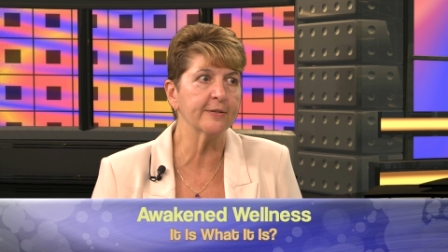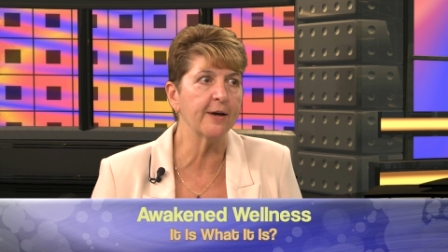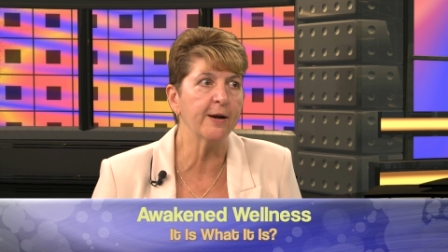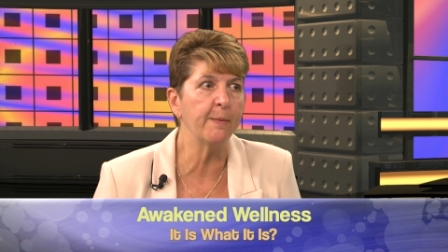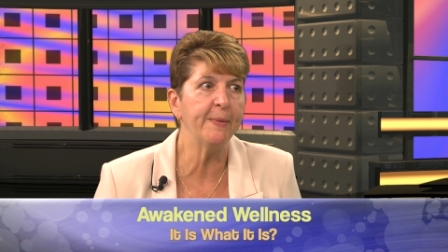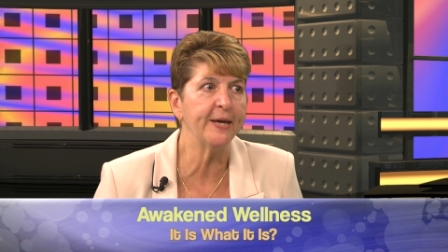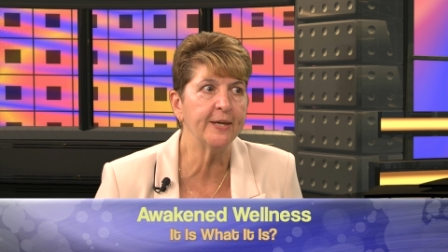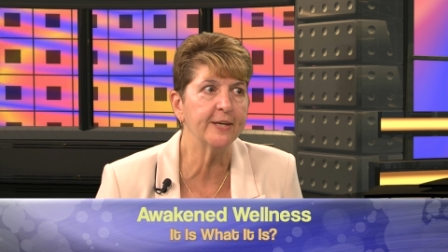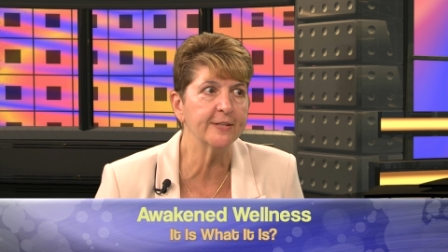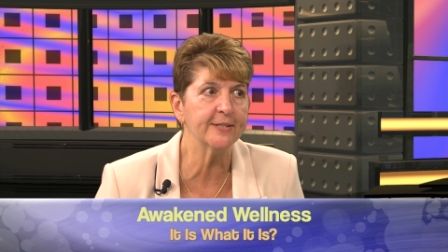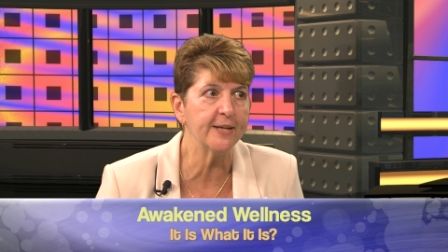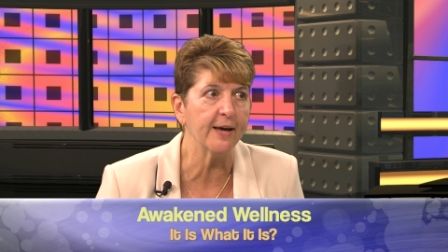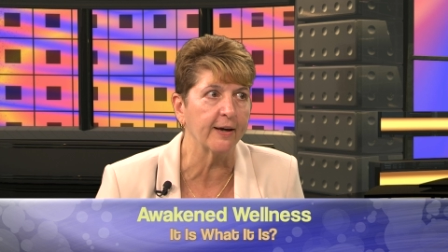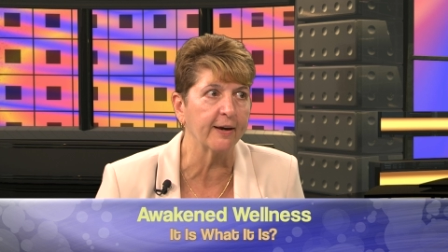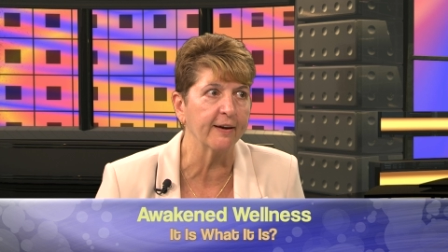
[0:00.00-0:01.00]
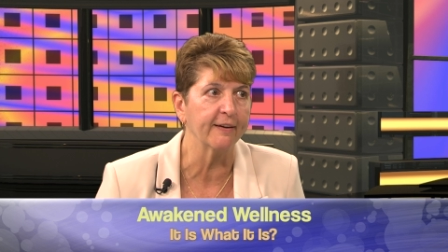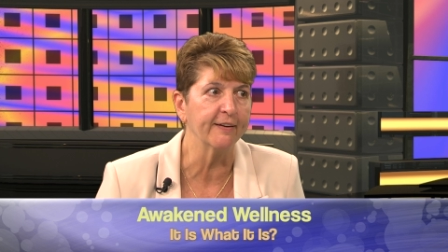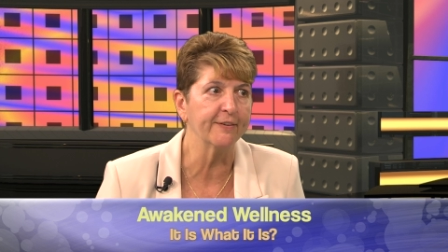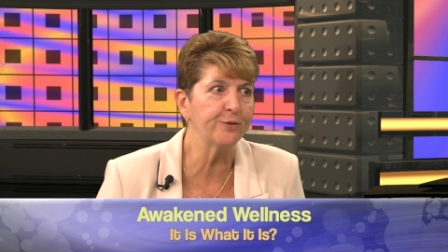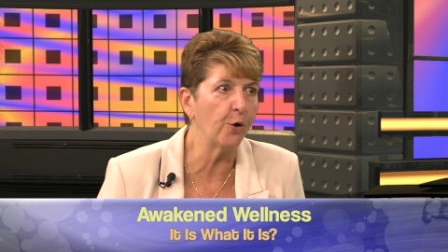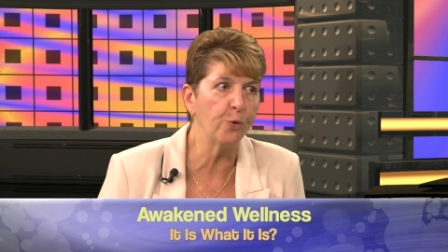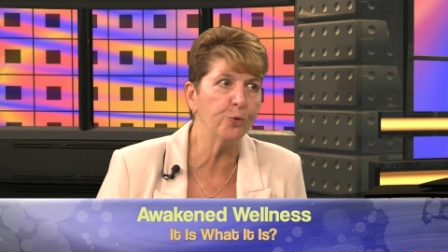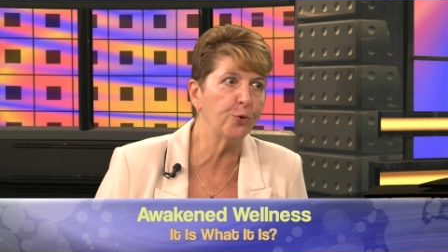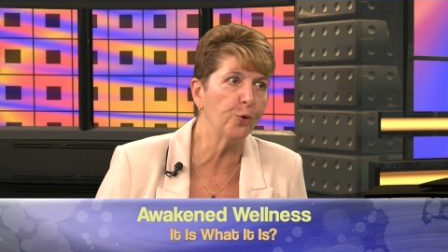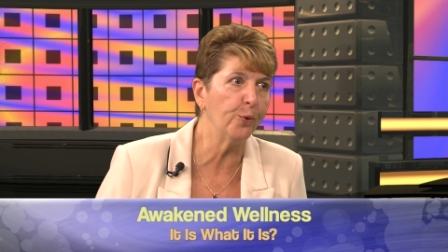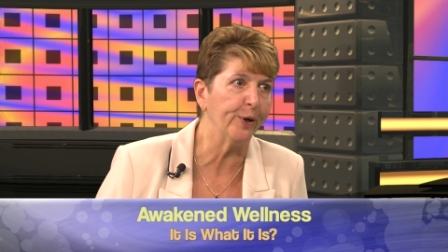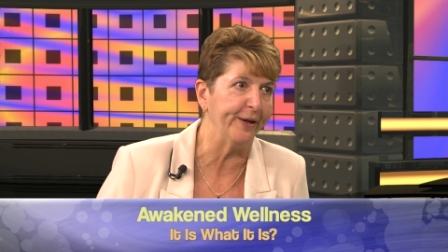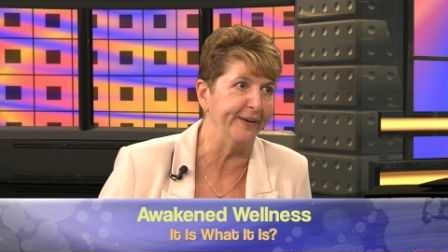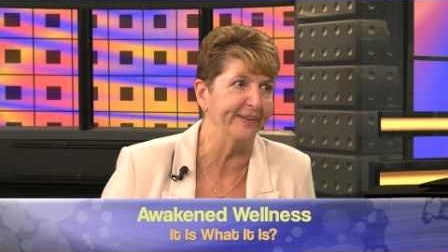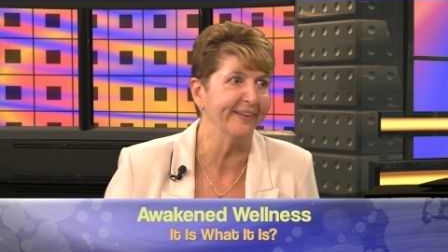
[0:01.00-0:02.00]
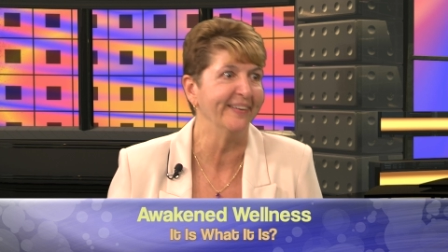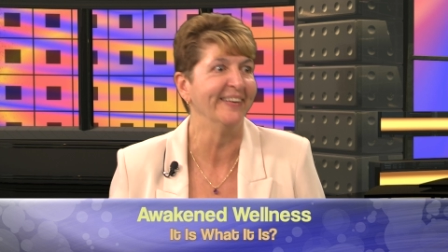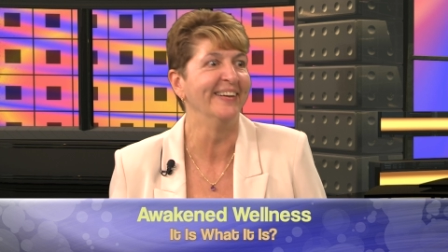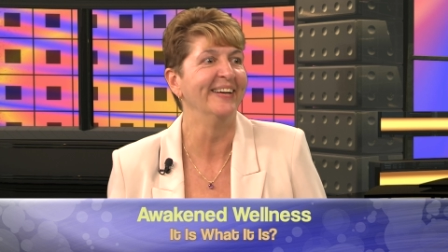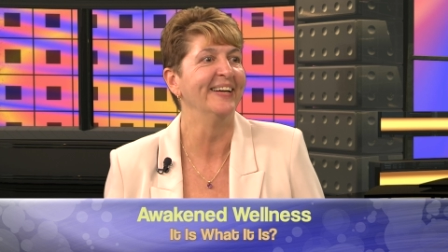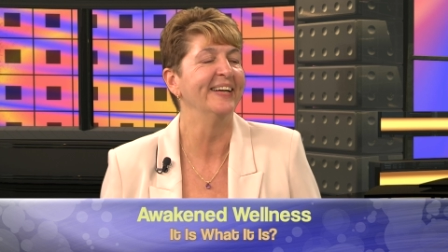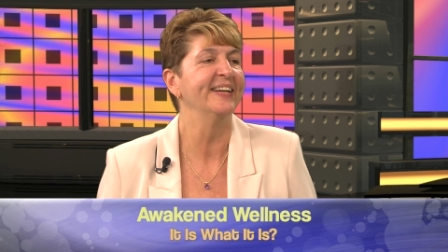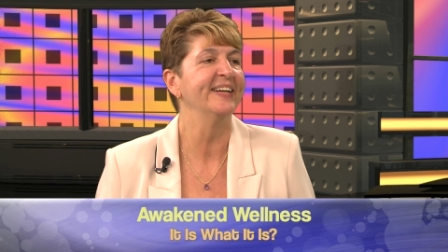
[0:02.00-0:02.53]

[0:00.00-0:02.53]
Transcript: It's going to make you sick. Don't do it. So why?